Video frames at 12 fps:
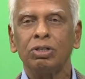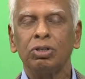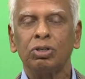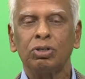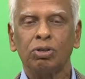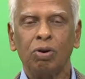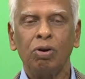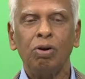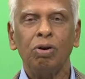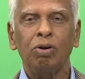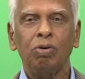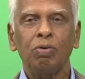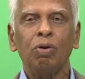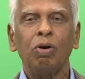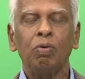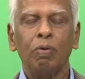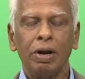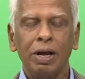so do
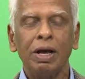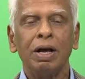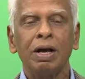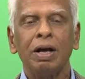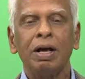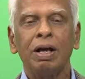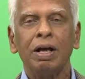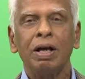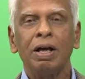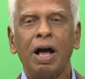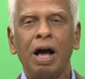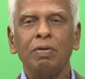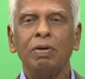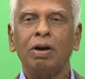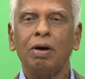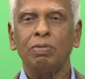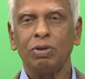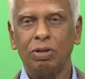not worry, I will
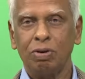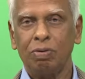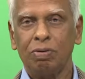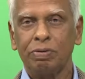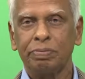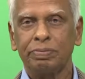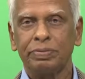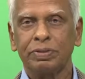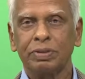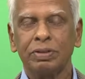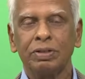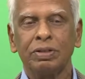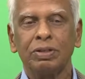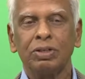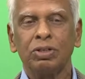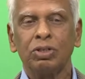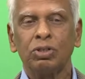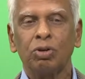come with you.
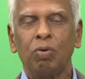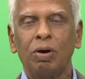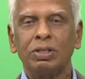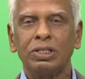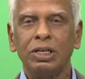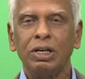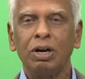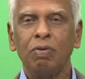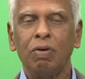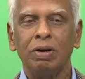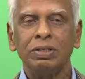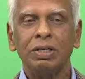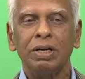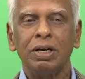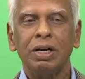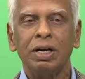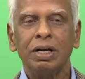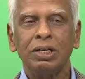So what she did was,
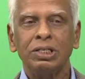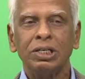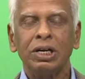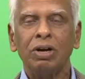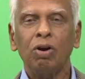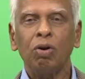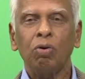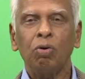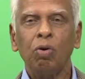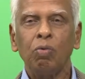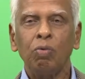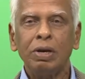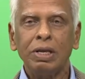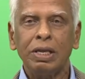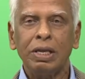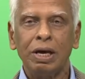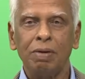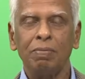she did not go with
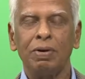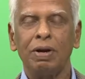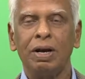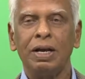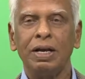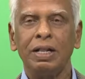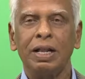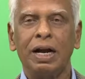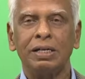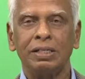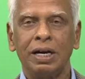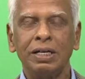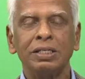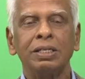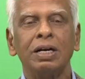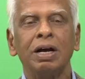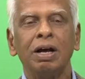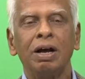him really in that sense.
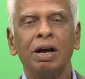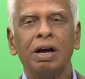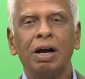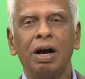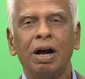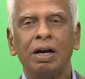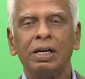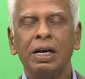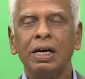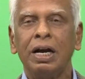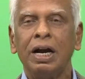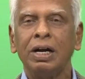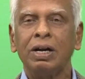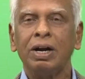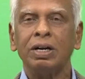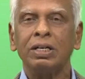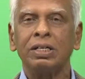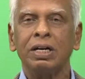He entered
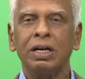the